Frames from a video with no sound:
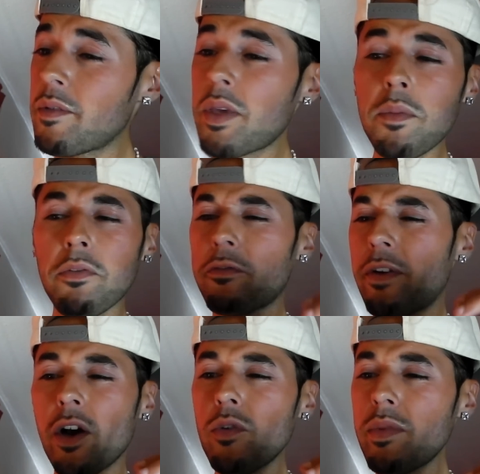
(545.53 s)
People
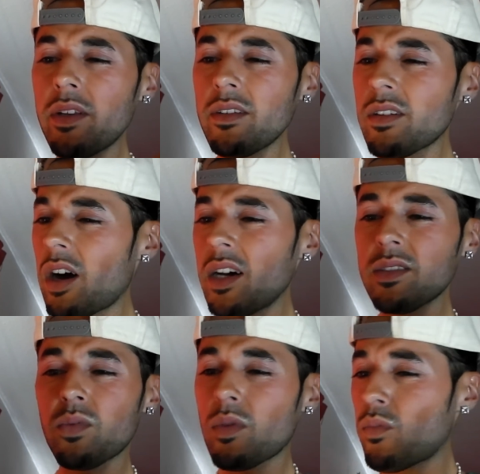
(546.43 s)
filming,
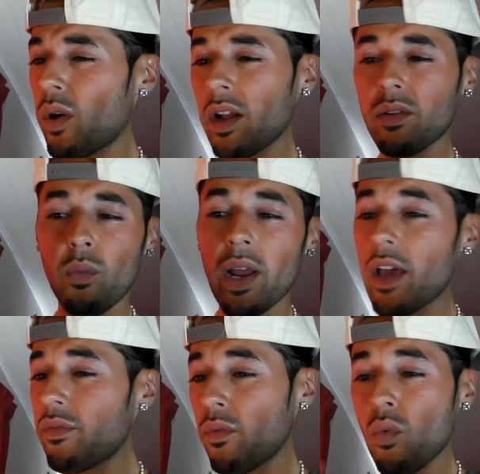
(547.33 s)
cars,
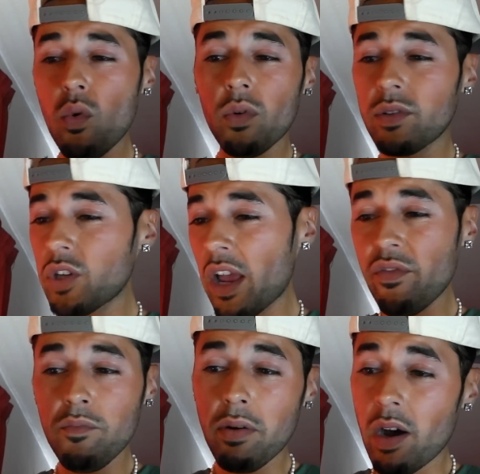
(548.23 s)
whatever,
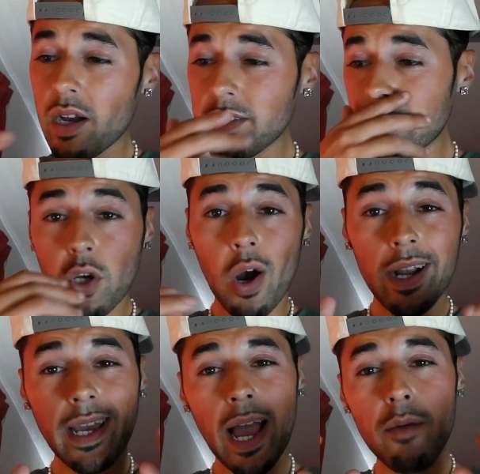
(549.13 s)
driving past. Got a
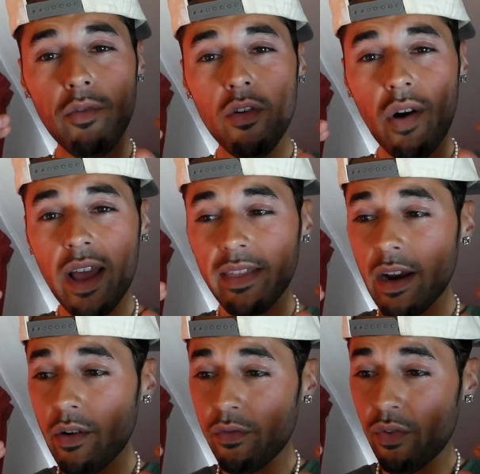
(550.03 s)
camera right
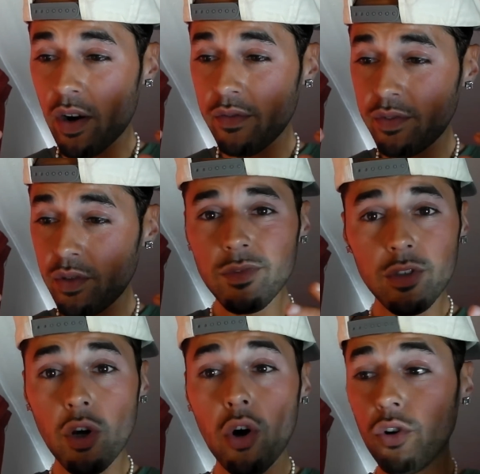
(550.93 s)
there in front of you.
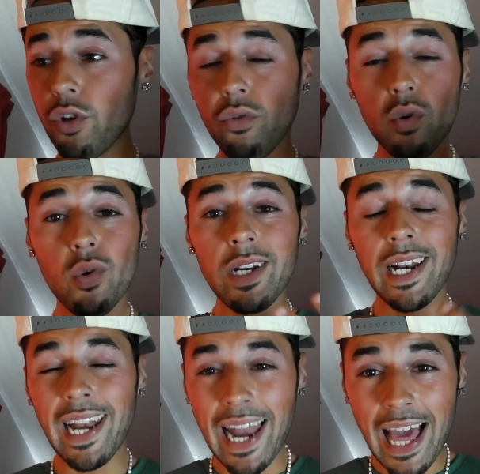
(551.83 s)
You're recording
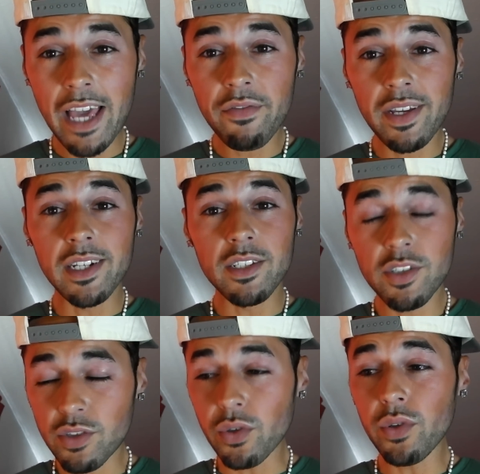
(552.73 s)
live in a
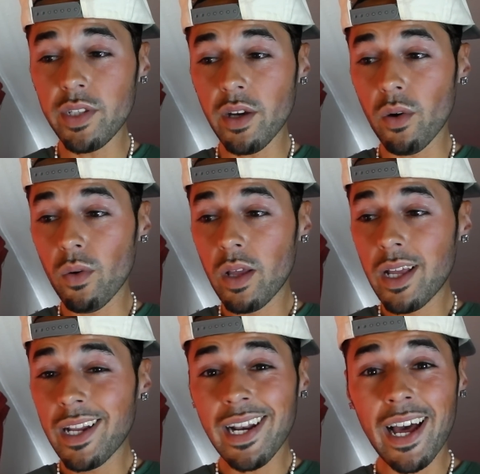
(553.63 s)
studio.
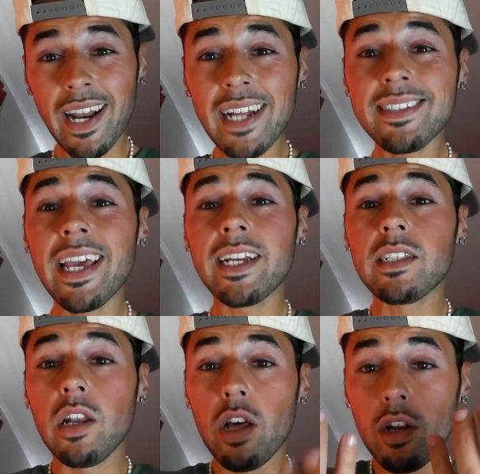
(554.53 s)
Now, that takes
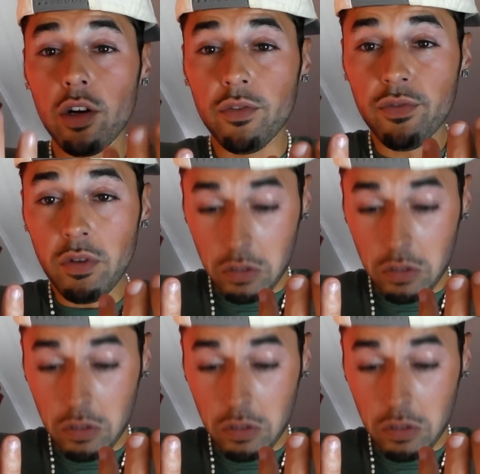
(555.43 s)
a lot of...